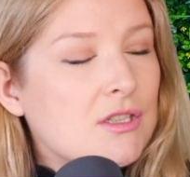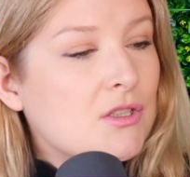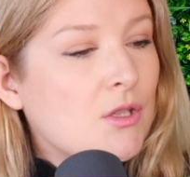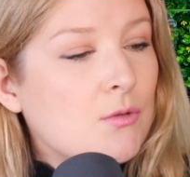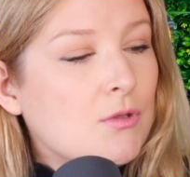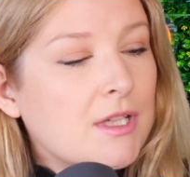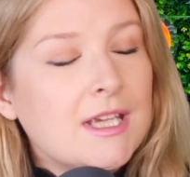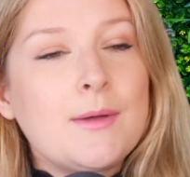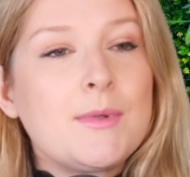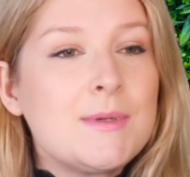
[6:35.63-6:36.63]
So
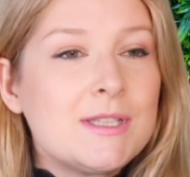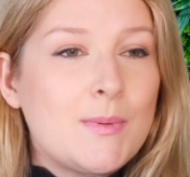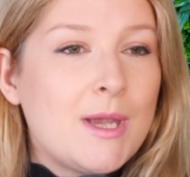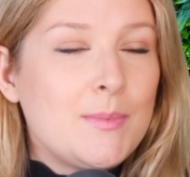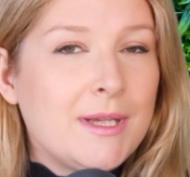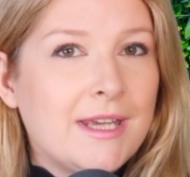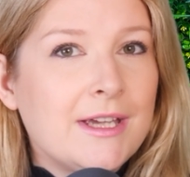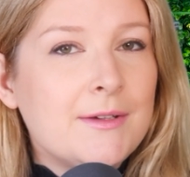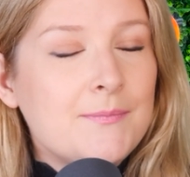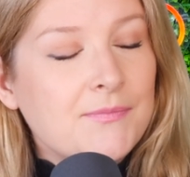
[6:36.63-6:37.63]
looking at my piece of paper
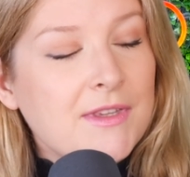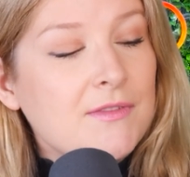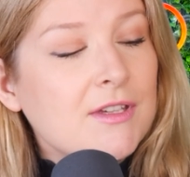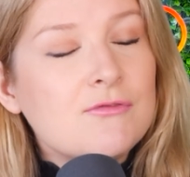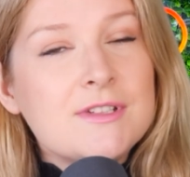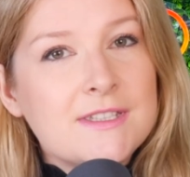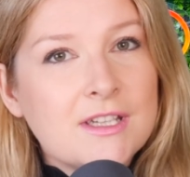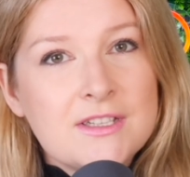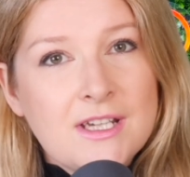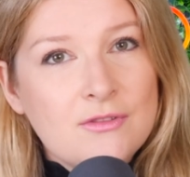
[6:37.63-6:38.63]
here, they've increased the
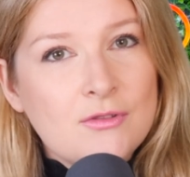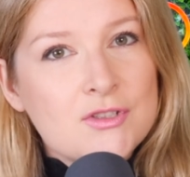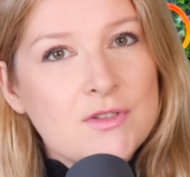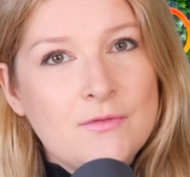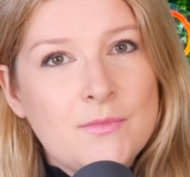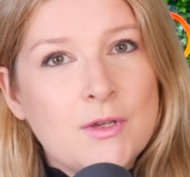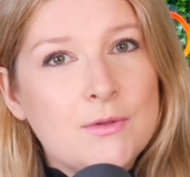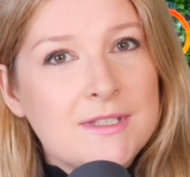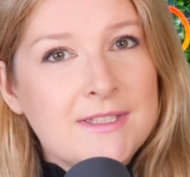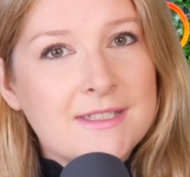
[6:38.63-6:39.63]
technology from the
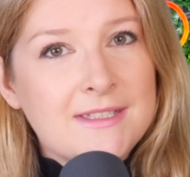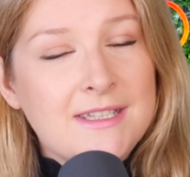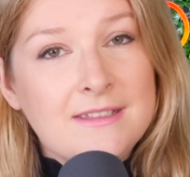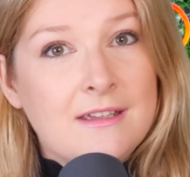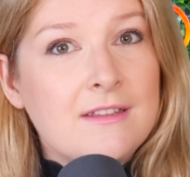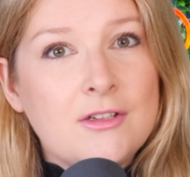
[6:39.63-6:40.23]
Koda 16.